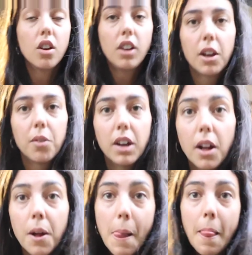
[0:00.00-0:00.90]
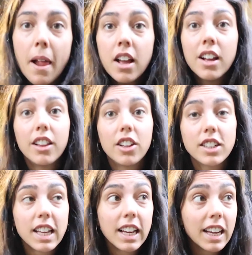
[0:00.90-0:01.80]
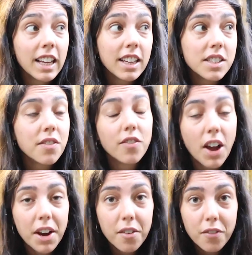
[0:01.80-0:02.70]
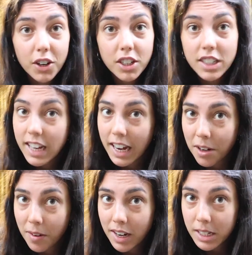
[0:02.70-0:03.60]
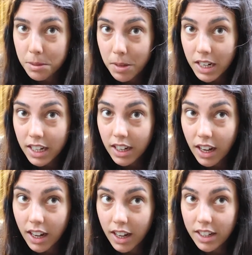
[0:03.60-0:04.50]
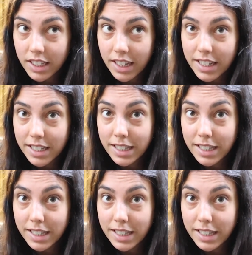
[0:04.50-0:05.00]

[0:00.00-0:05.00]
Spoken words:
Okay, well, looks like it is fire first anyways, because they